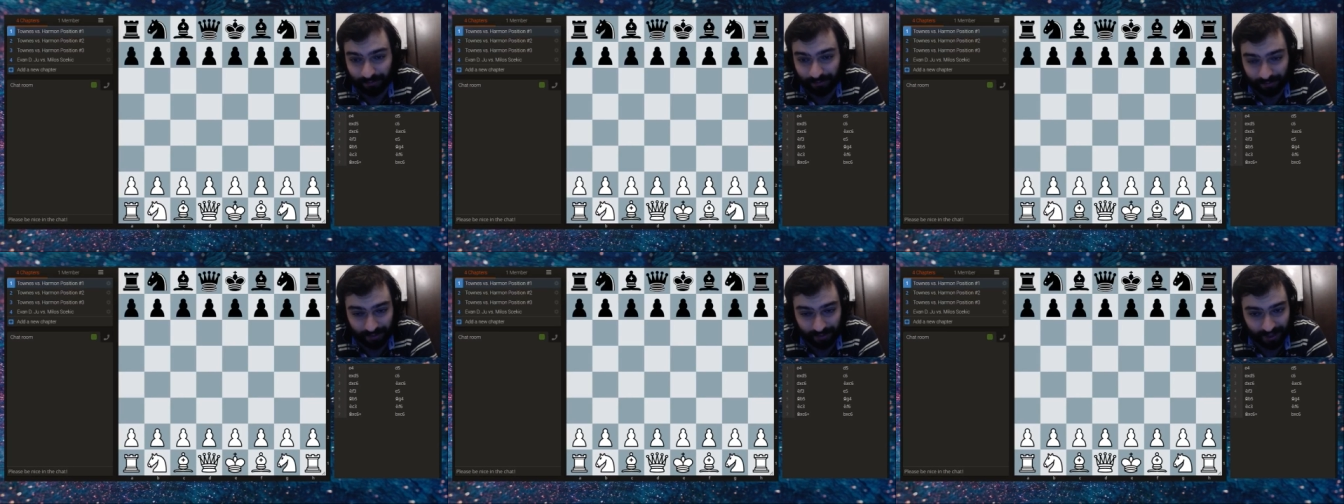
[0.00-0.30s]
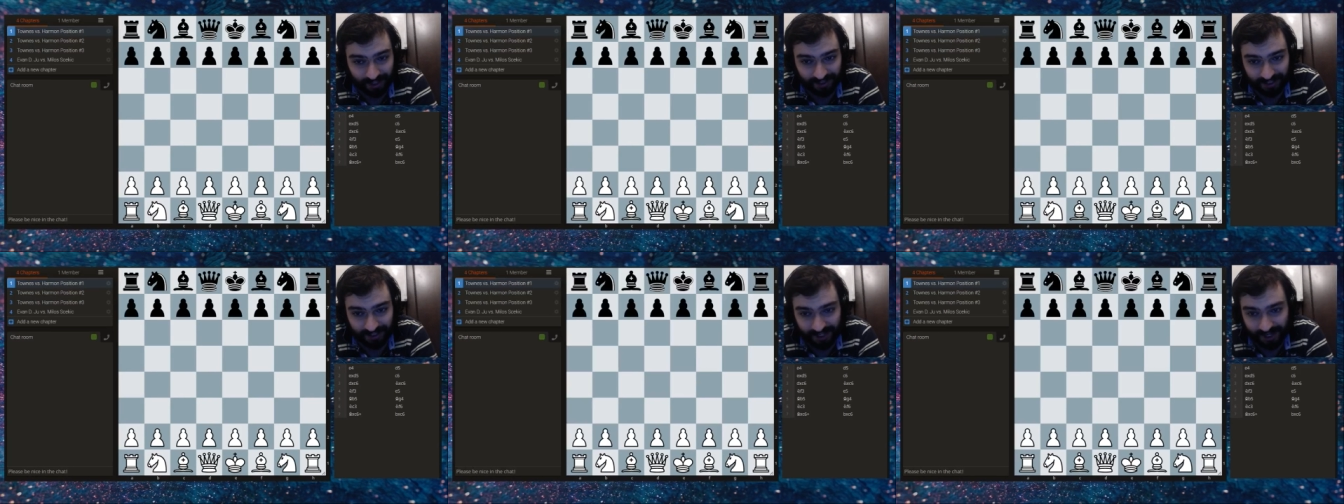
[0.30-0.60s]

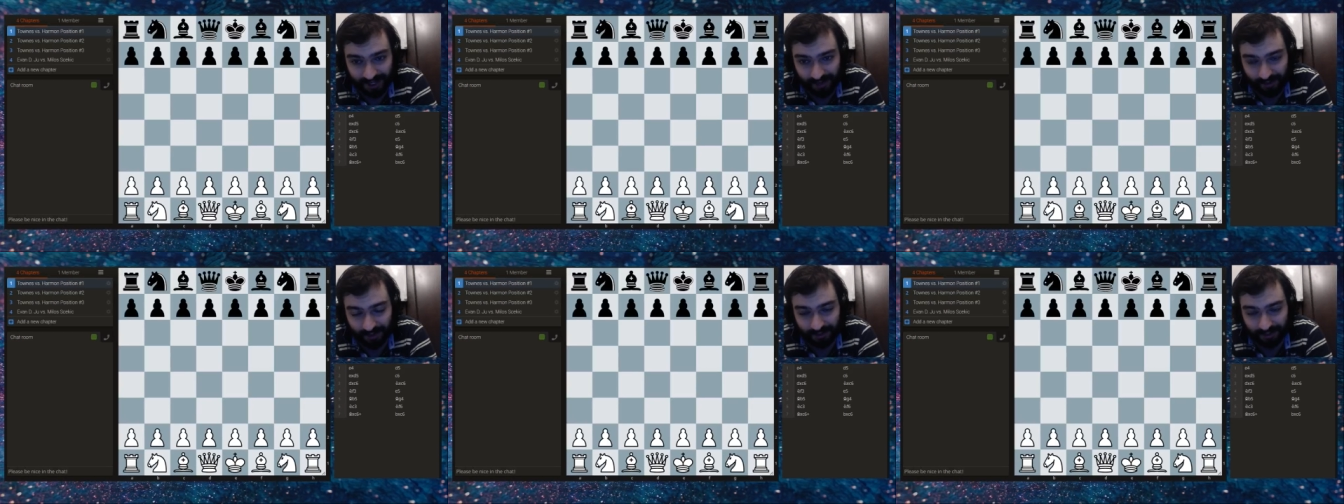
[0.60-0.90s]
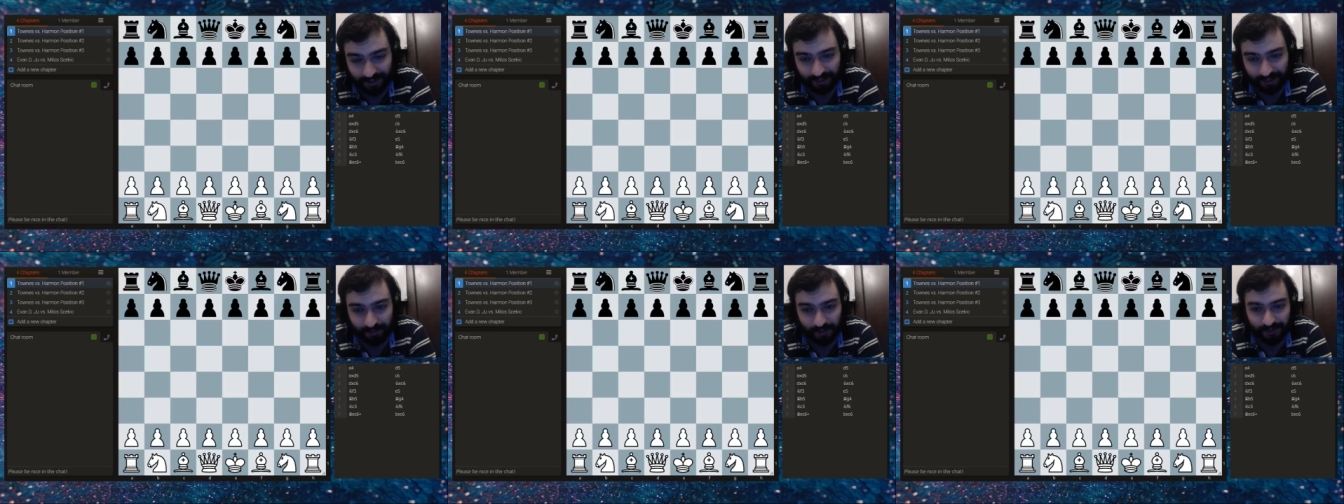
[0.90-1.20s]
by now I
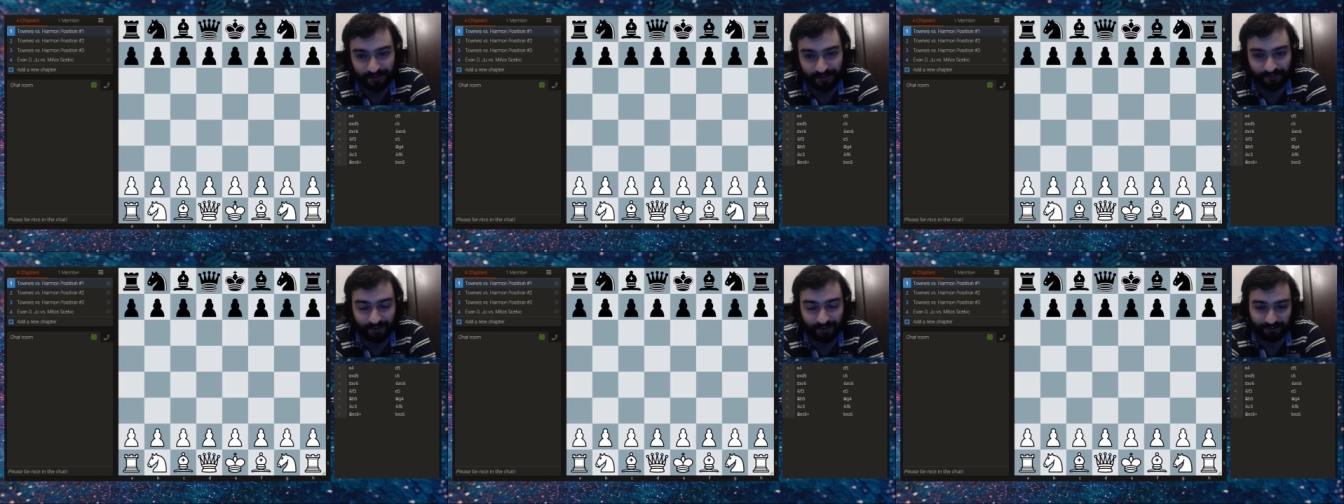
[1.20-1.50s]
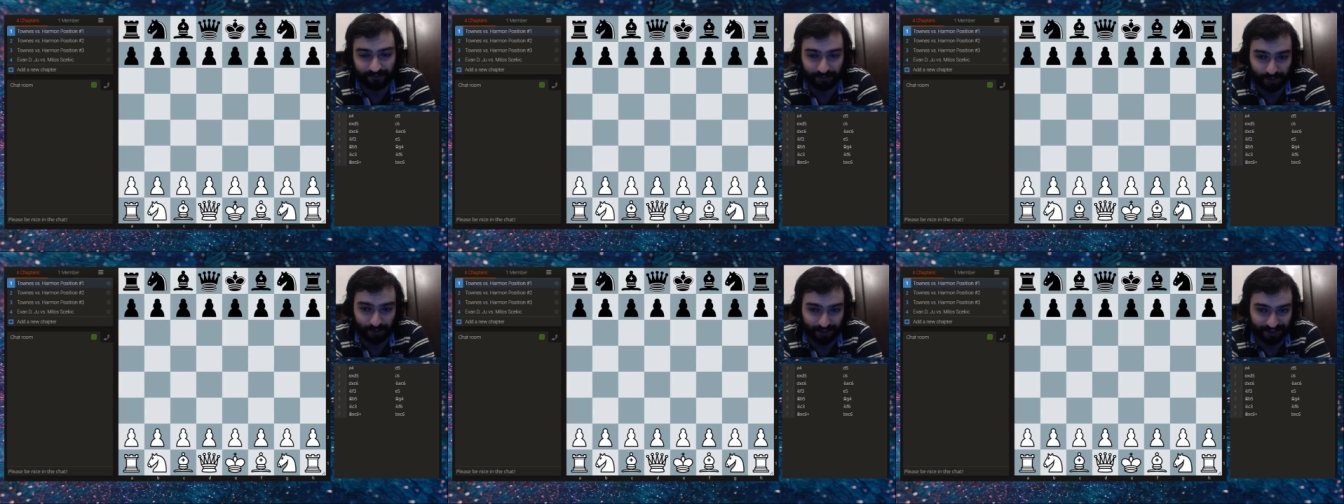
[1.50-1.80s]
think most of you
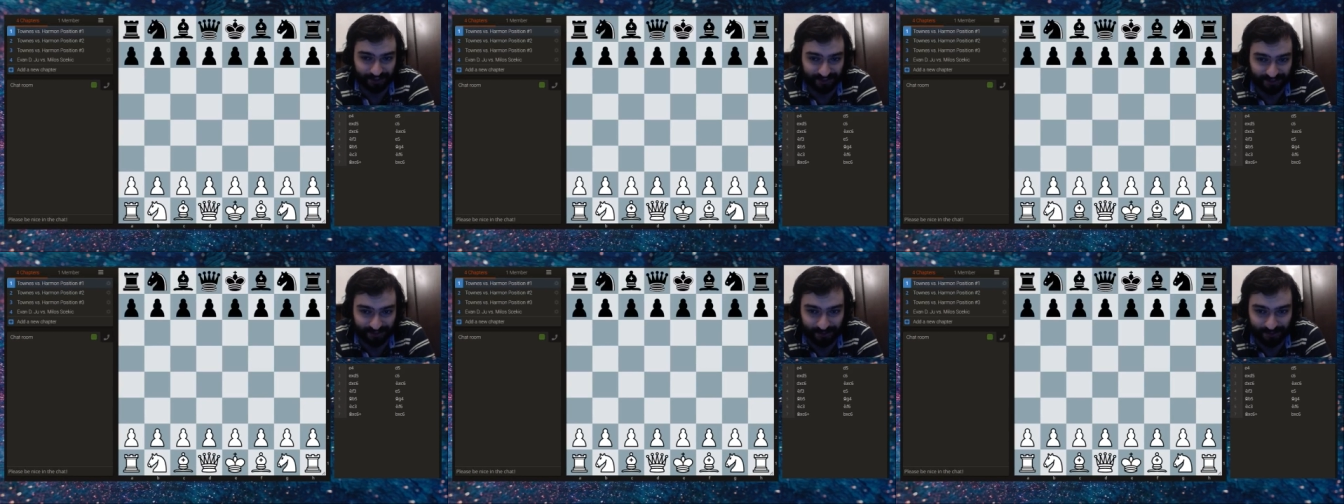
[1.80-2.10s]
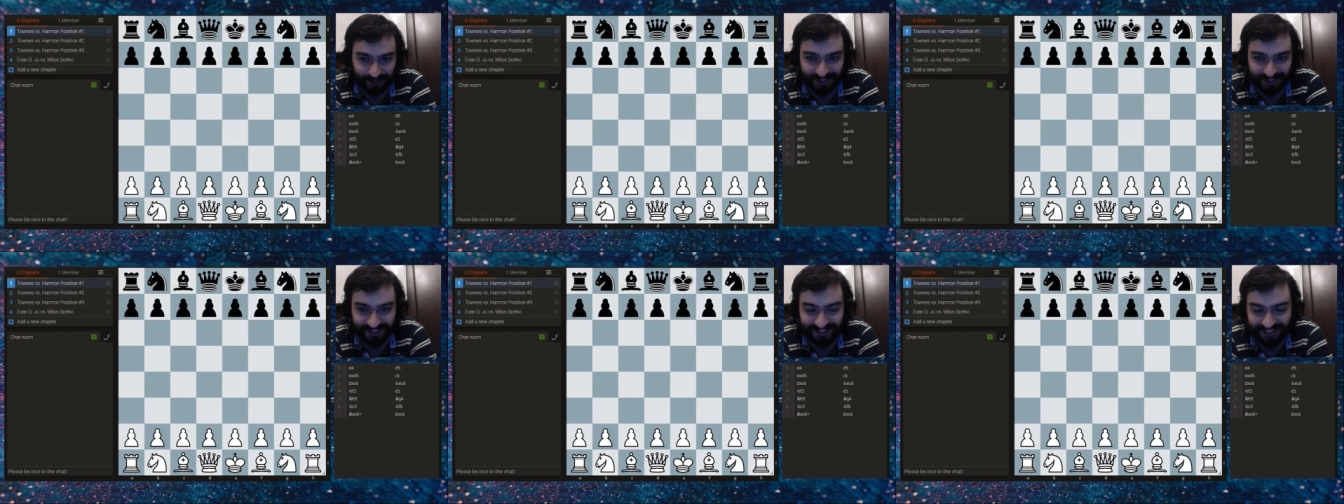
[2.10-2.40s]
have watched the
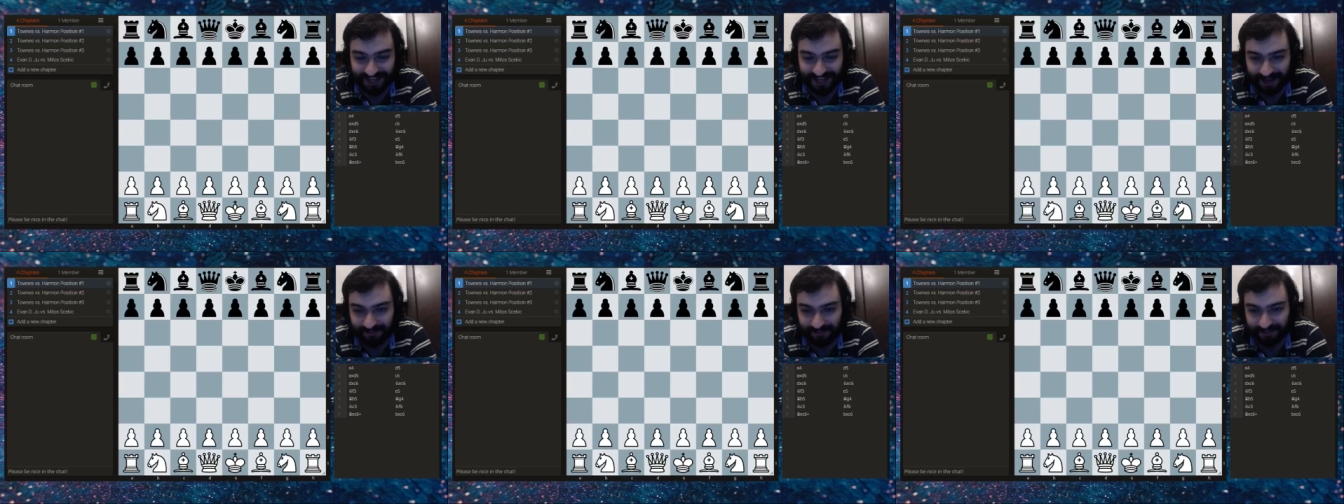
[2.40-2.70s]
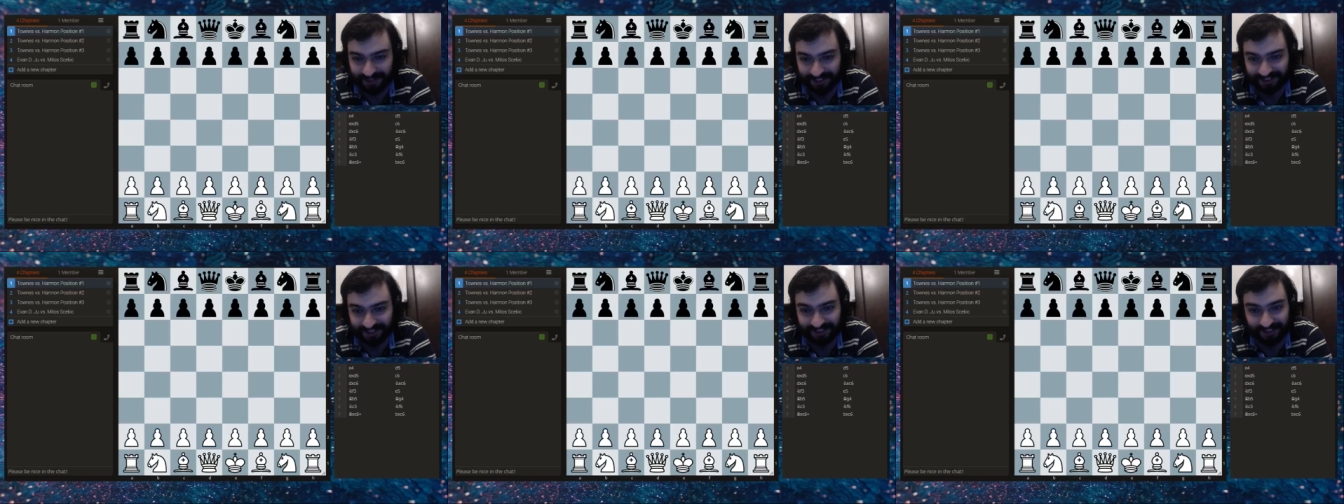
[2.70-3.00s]
Queen's
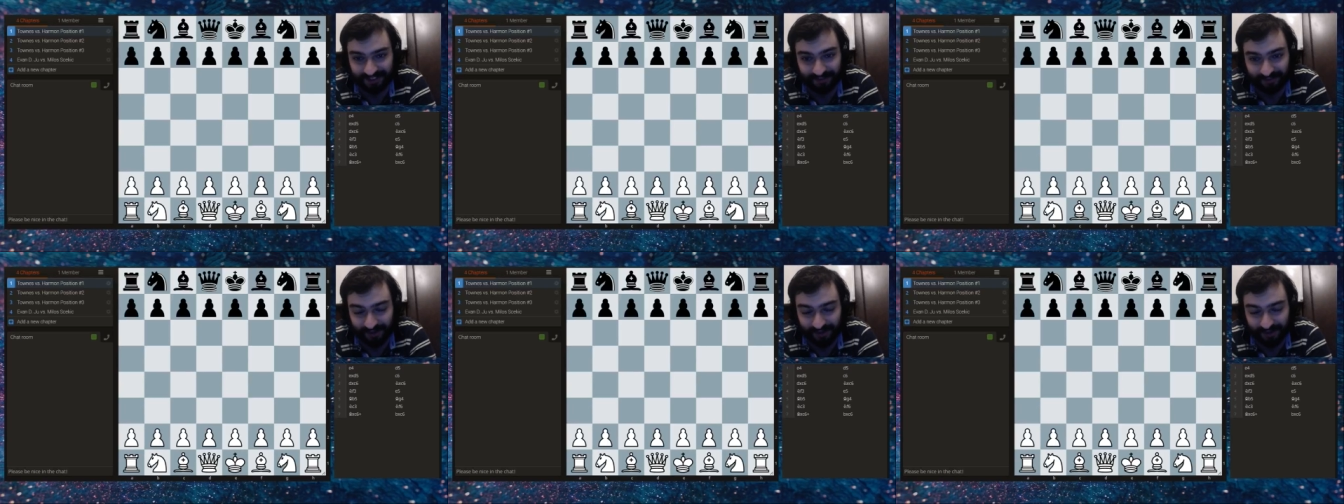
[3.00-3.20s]
Gambit.